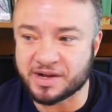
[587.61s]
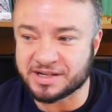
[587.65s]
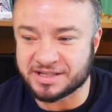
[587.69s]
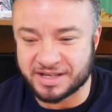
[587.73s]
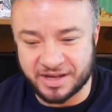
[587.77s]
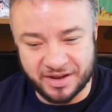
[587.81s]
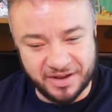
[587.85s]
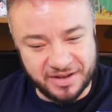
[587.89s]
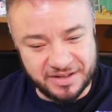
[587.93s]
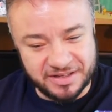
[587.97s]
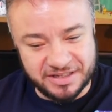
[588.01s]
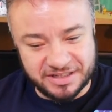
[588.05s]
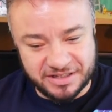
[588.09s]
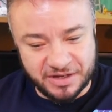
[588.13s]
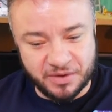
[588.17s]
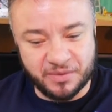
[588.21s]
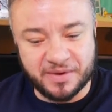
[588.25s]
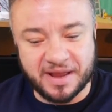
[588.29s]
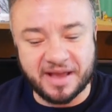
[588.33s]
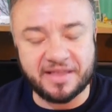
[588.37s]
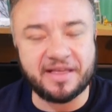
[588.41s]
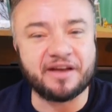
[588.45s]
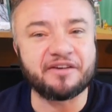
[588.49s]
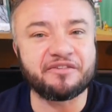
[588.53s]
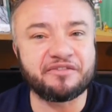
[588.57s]
so you can still
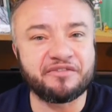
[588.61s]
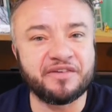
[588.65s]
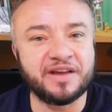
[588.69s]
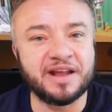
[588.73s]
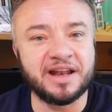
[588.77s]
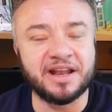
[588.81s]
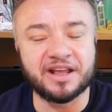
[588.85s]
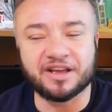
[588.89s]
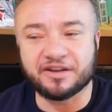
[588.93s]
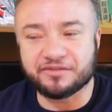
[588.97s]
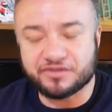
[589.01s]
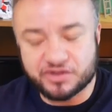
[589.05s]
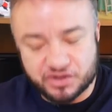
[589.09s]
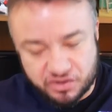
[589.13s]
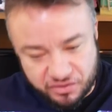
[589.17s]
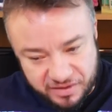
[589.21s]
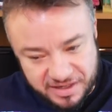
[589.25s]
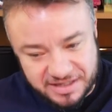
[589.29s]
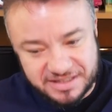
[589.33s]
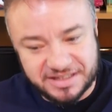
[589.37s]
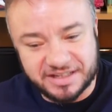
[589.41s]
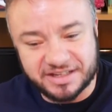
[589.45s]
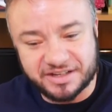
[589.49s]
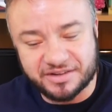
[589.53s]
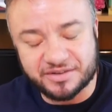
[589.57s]
get that feeling of
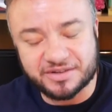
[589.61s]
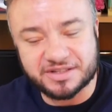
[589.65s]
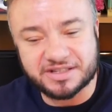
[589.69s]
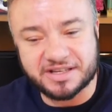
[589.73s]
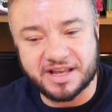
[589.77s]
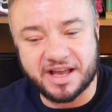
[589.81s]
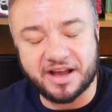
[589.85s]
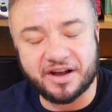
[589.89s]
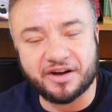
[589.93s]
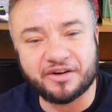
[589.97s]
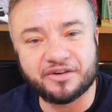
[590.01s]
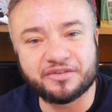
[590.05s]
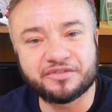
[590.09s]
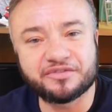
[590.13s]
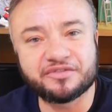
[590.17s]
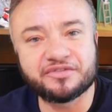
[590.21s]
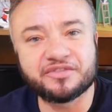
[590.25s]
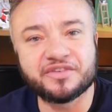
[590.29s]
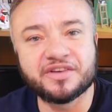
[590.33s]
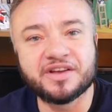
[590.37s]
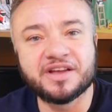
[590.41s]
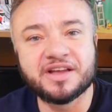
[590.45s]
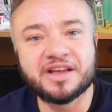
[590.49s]
treating yourself